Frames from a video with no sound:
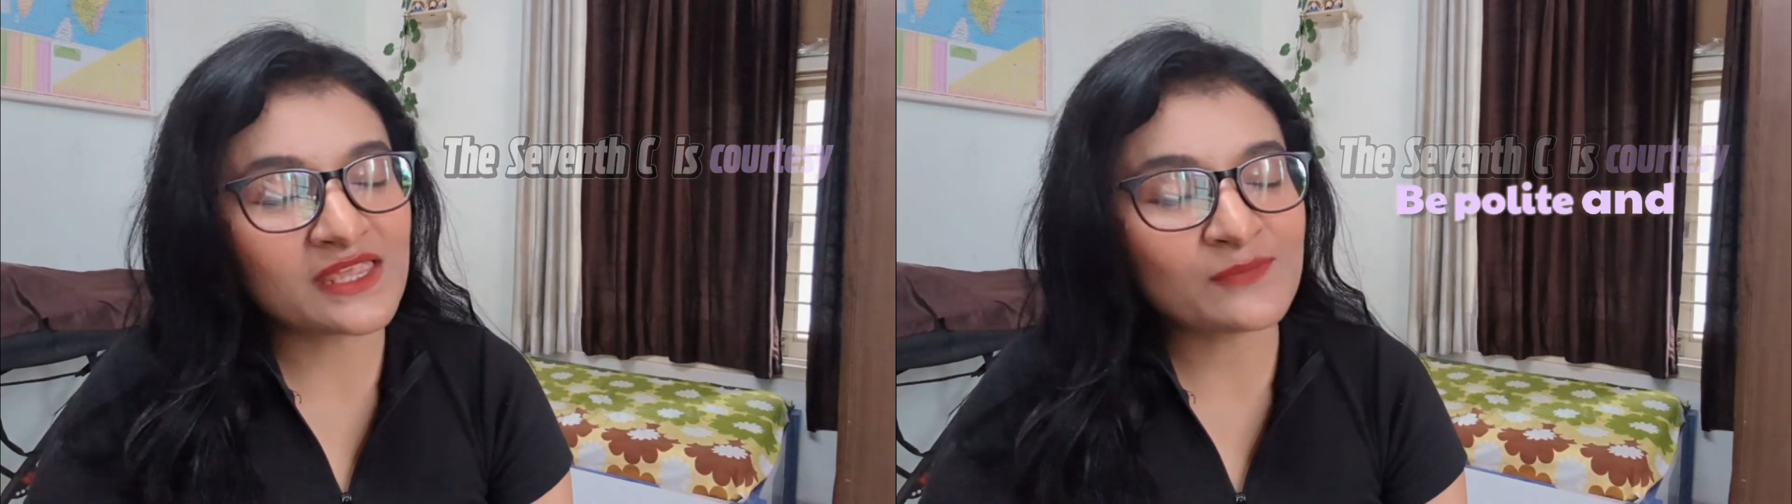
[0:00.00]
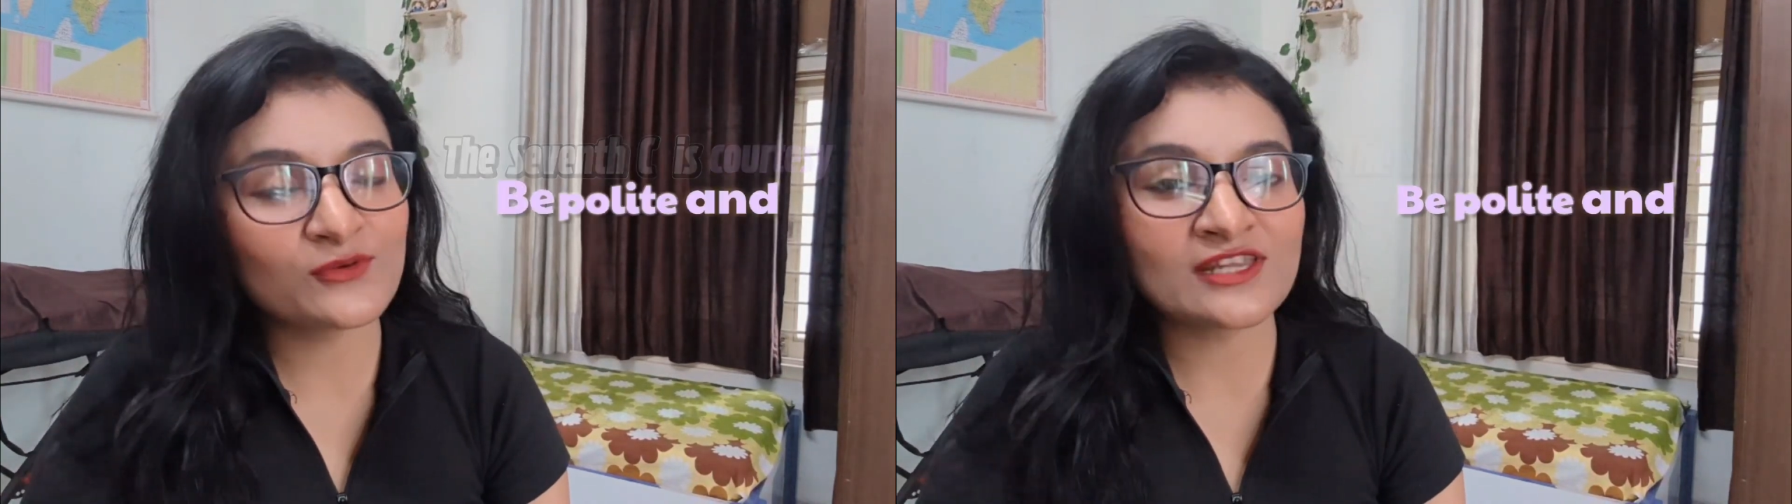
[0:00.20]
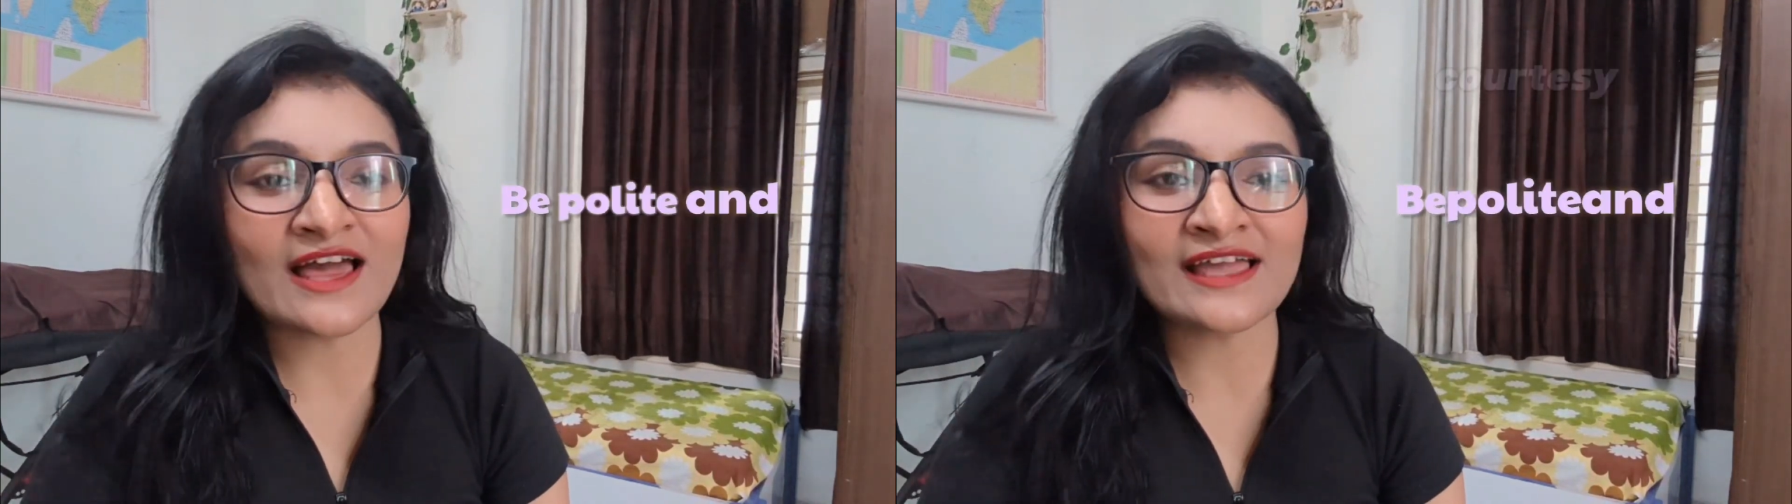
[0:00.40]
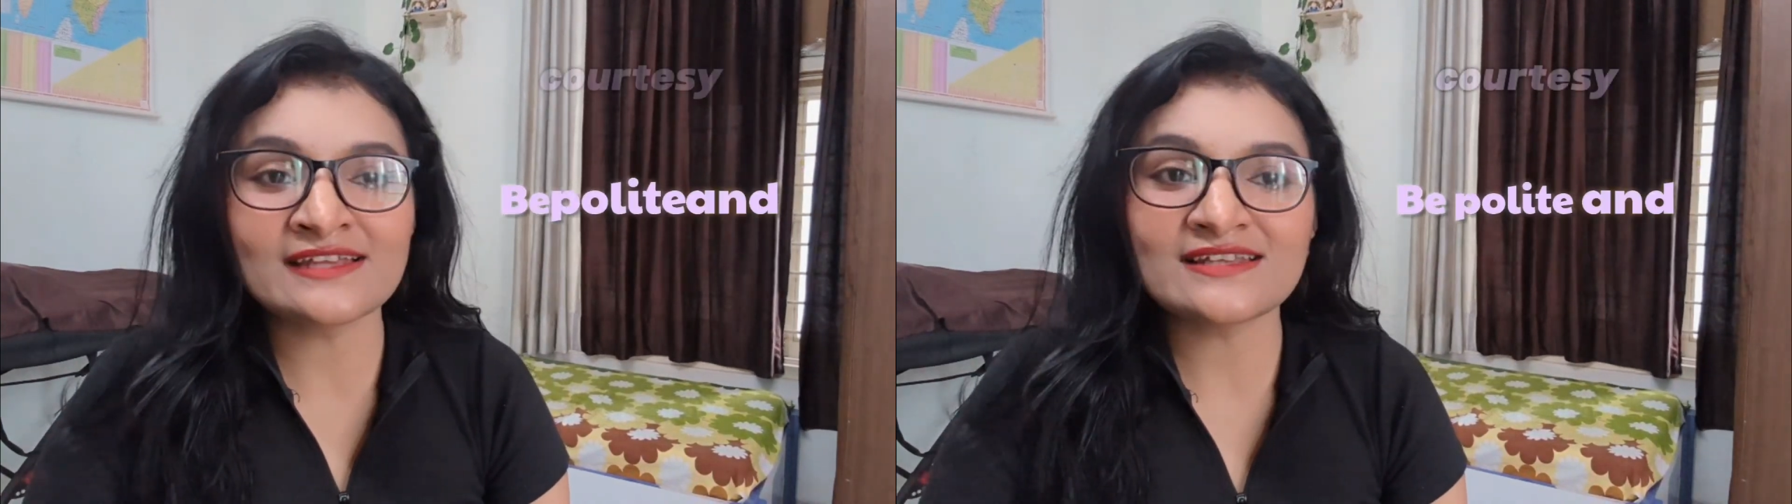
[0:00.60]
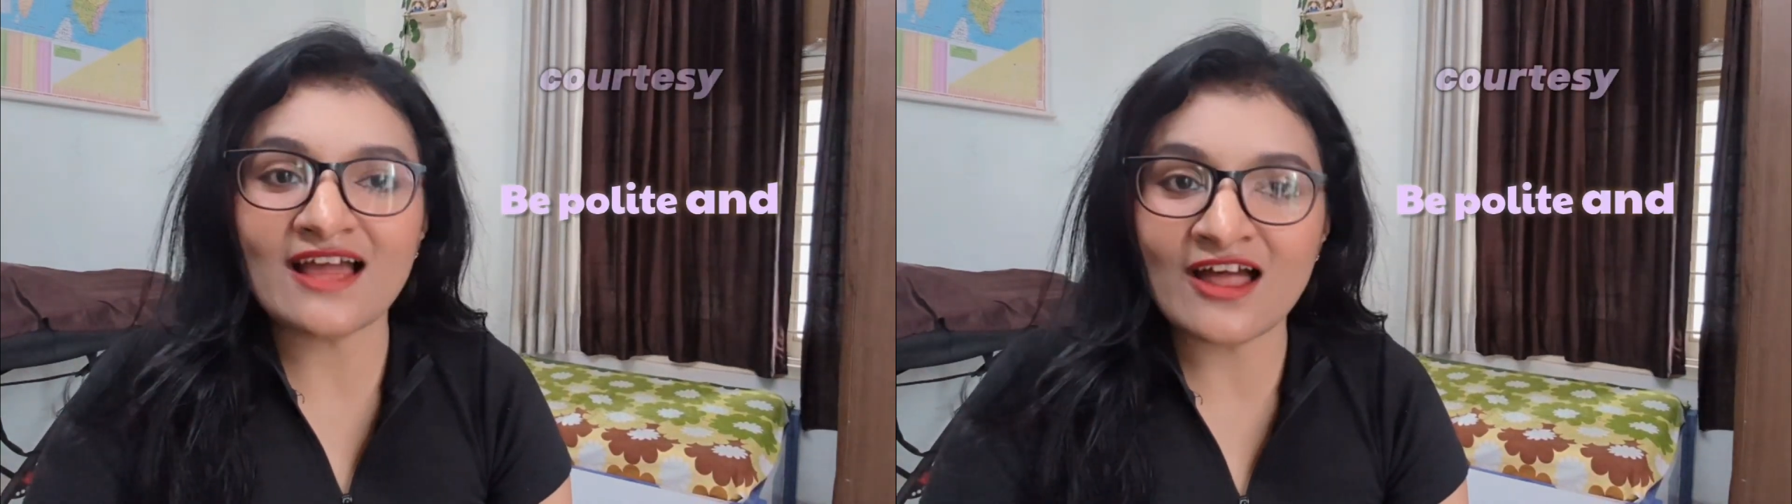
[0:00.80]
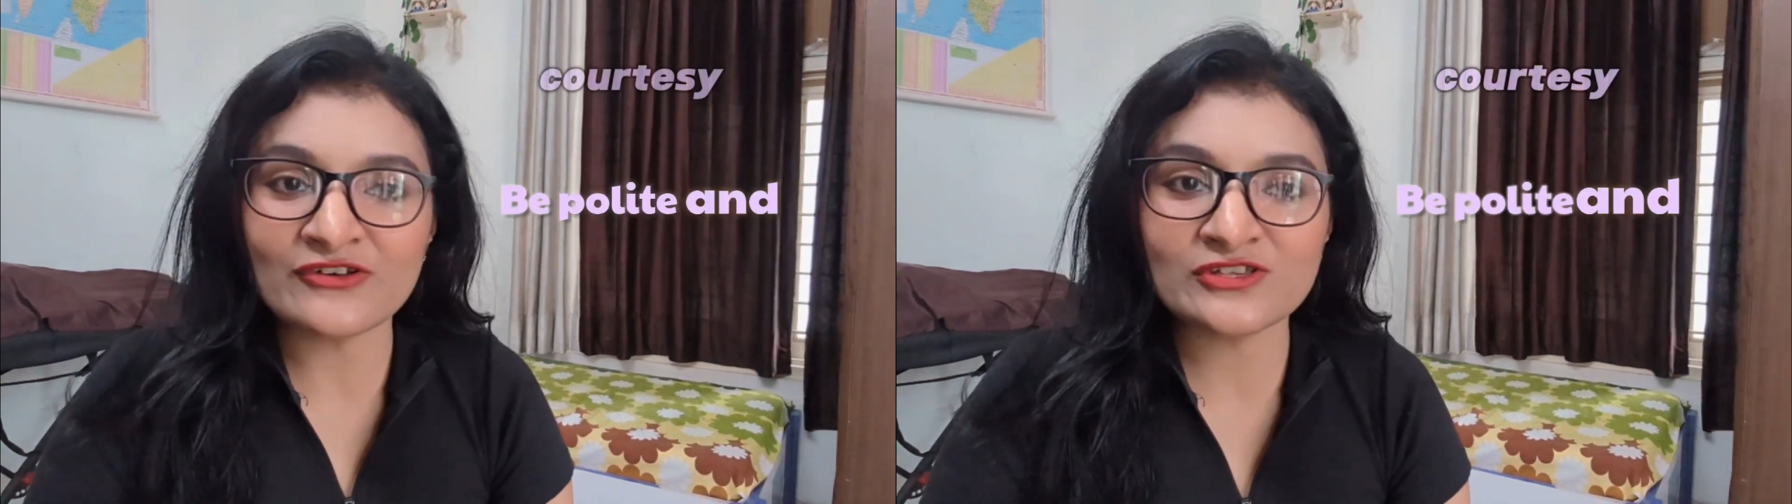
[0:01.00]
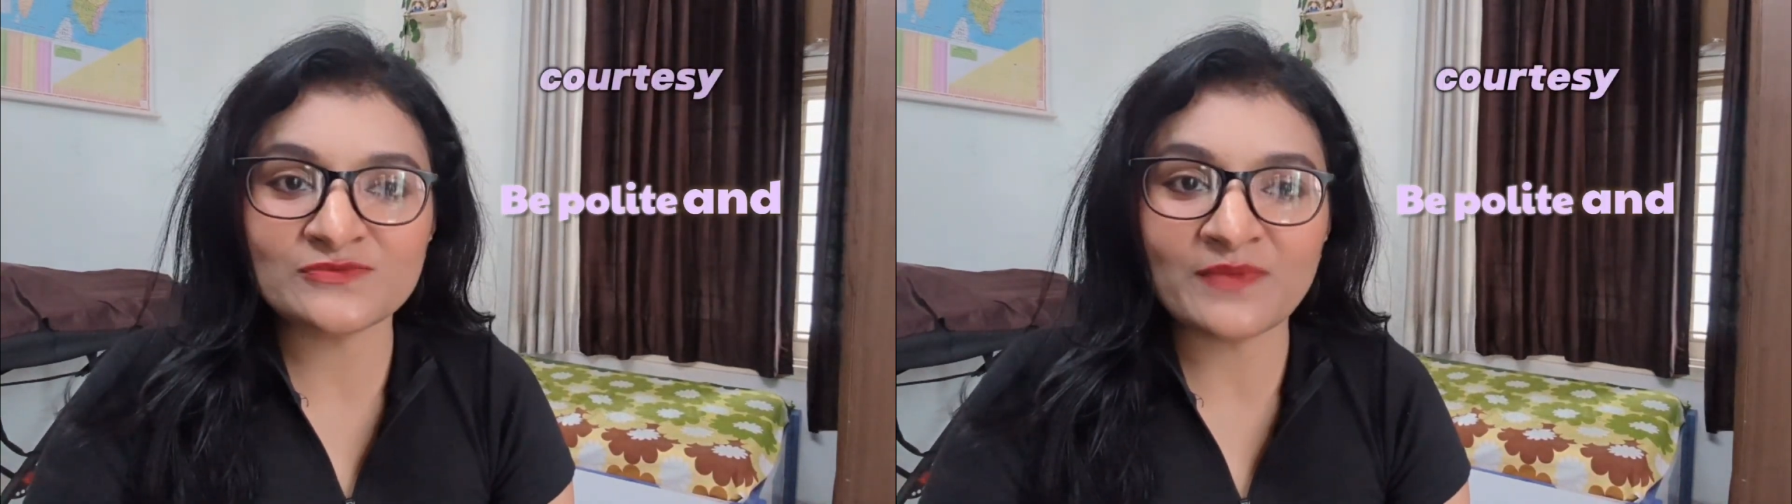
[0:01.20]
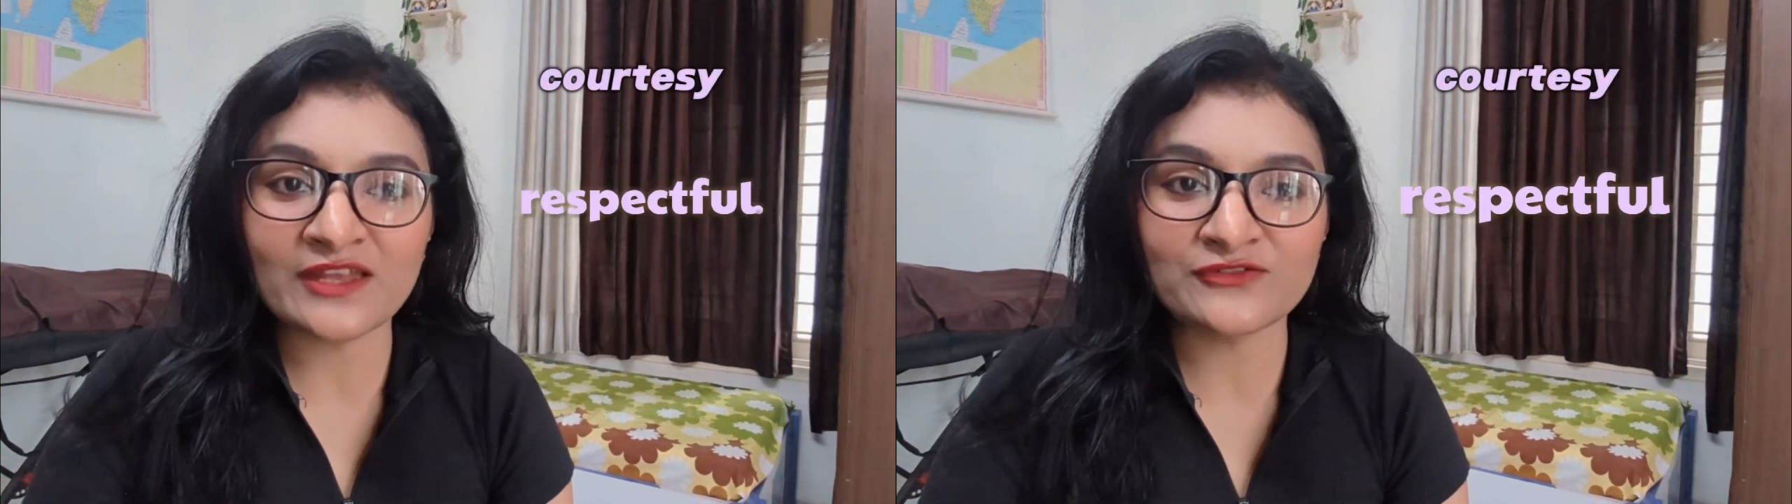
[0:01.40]
Be polite and
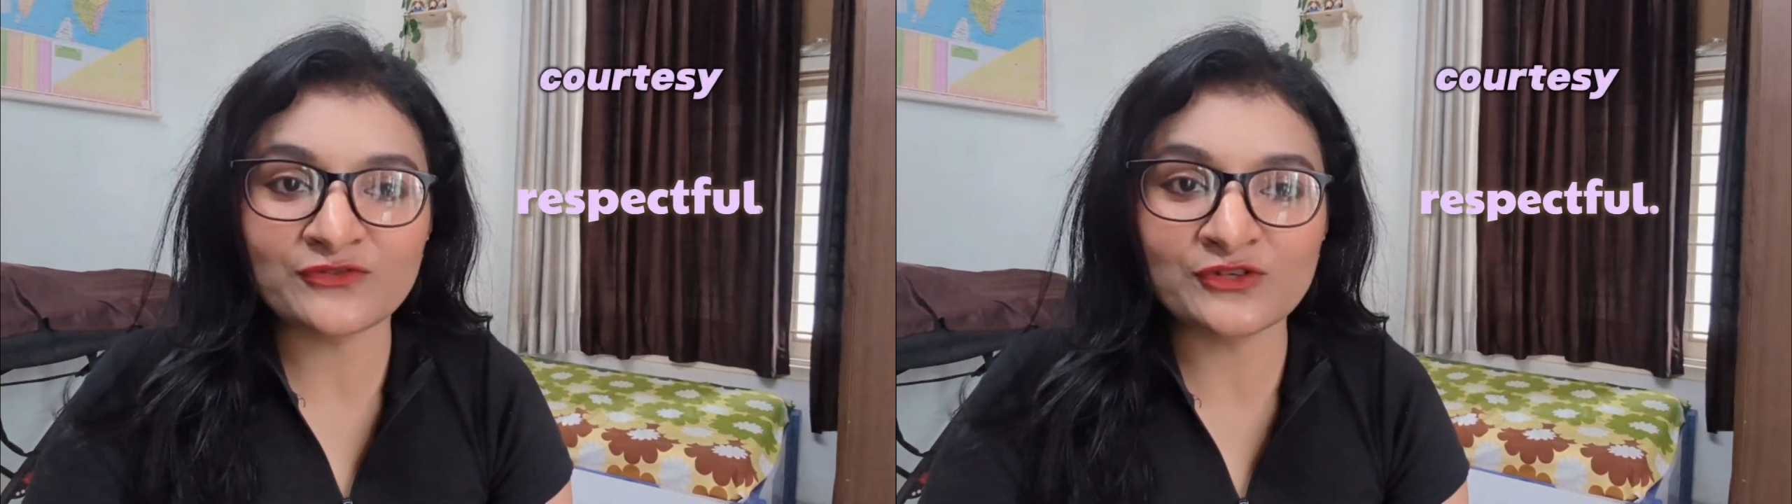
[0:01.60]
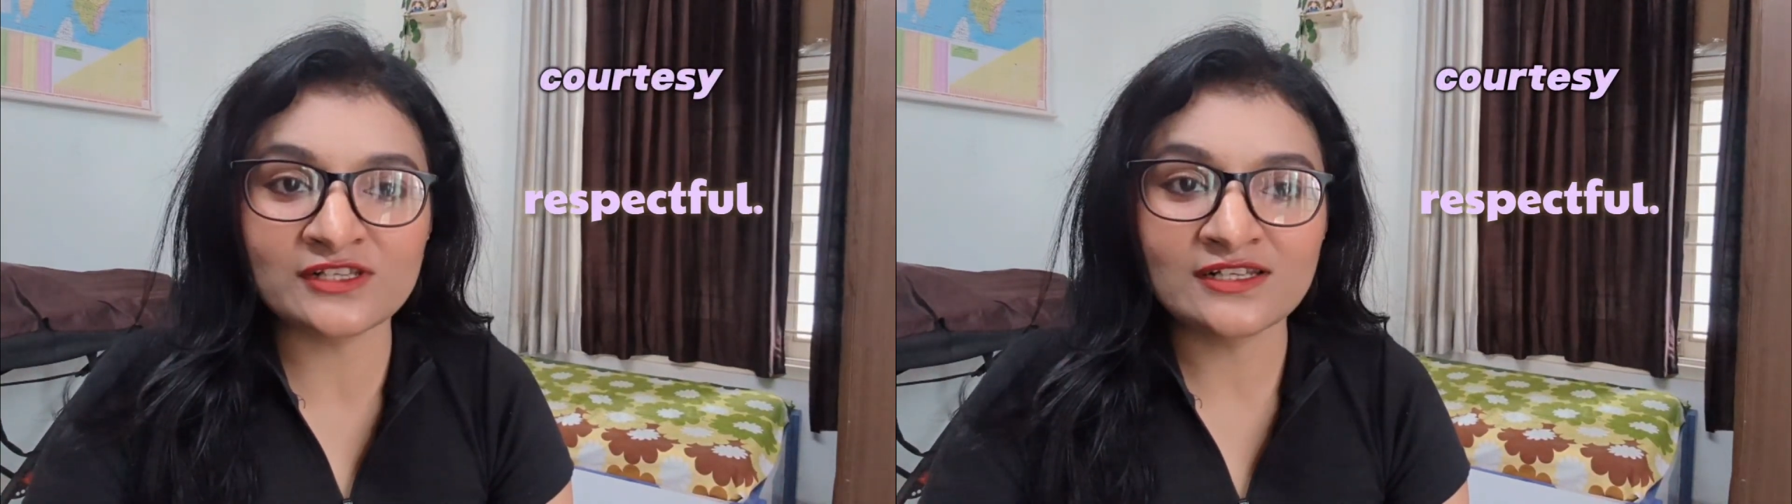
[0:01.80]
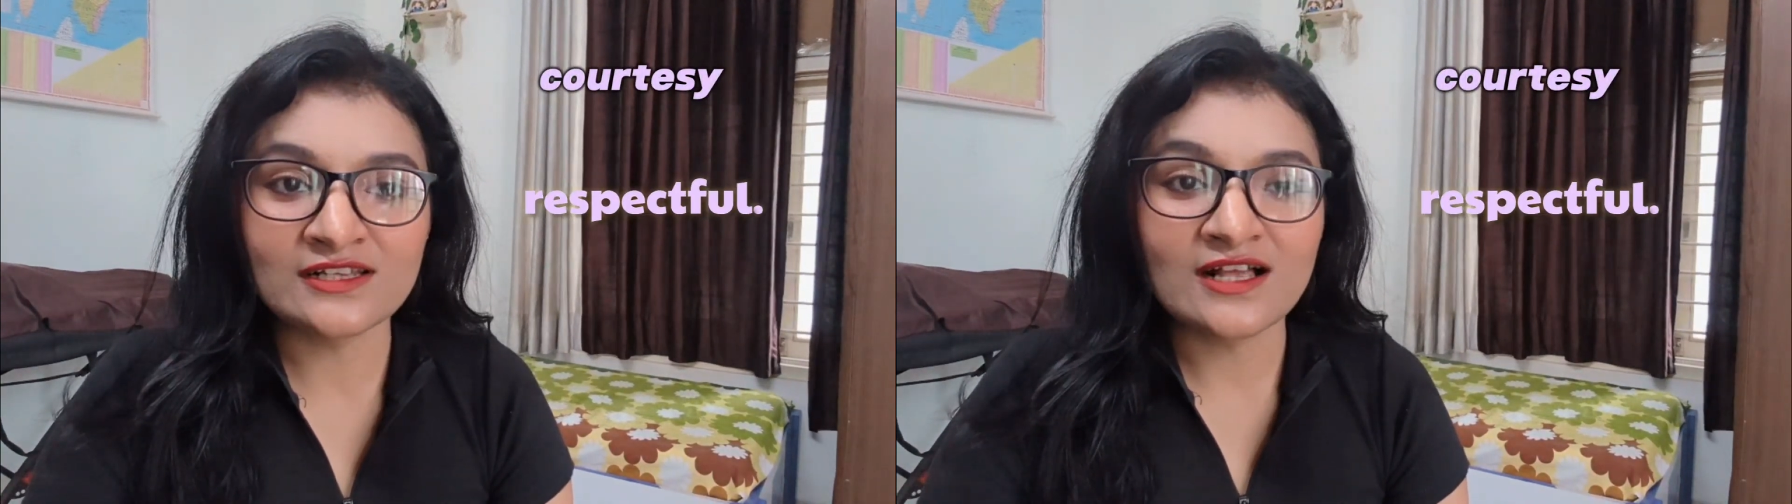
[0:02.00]
respectful.